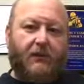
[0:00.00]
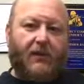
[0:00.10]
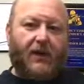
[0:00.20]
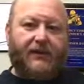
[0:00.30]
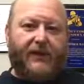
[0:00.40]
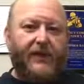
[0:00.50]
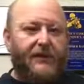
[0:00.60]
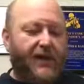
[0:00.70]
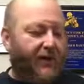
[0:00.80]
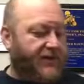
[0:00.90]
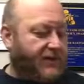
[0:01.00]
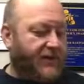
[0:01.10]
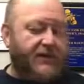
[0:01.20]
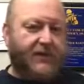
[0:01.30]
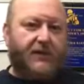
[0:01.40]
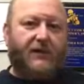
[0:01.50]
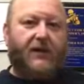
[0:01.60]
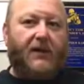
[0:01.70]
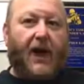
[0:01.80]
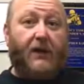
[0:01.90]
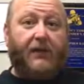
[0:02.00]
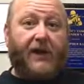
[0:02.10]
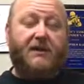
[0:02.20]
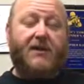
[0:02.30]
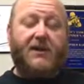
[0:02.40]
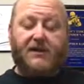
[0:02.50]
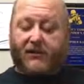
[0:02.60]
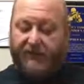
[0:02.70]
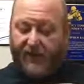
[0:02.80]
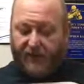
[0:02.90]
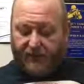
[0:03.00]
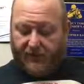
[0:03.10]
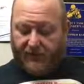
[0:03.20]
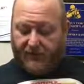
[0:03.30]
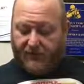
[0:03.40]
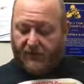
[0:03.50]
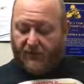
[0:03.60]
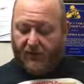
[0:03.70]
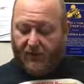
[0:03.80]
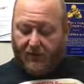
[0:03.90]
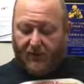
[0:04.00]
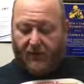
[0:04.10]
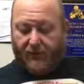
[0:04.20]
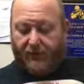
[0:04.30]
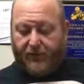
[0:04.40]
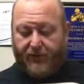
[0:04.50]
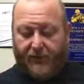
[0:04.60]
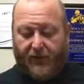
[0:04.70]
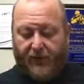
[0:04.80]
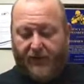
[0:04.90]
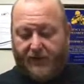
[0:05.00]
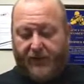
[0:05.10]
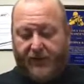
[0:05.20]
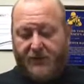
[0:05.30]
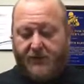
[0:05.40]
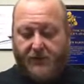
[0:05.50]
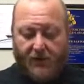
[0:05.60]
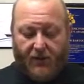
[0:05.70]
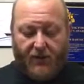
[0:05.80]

by today's standards, is considered outdated because of the fact that it has the traditional iron sights.